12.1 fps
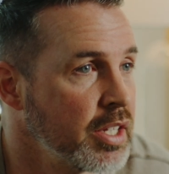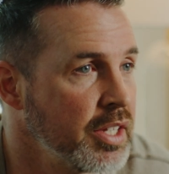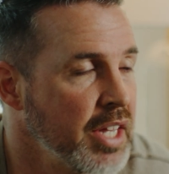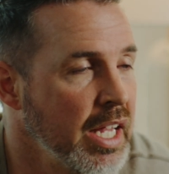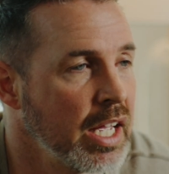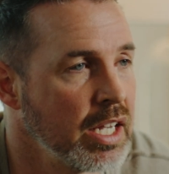that
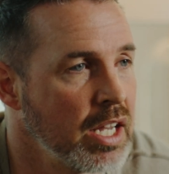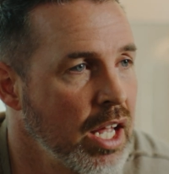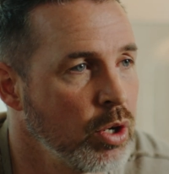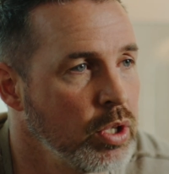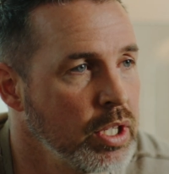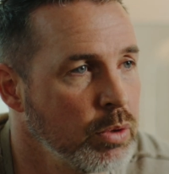they had not
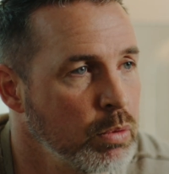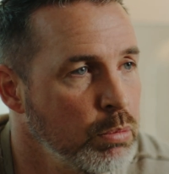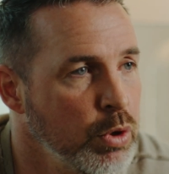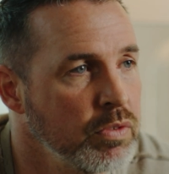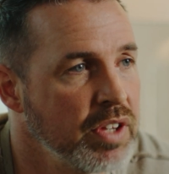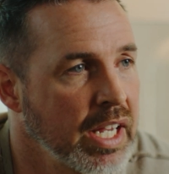only
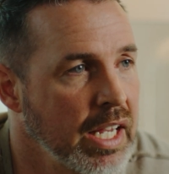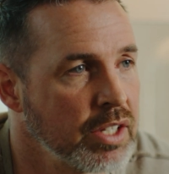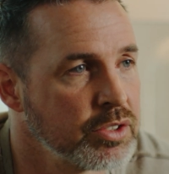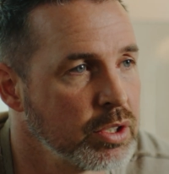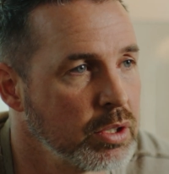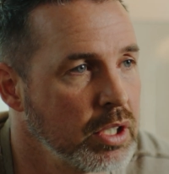removed the
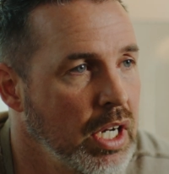cancer,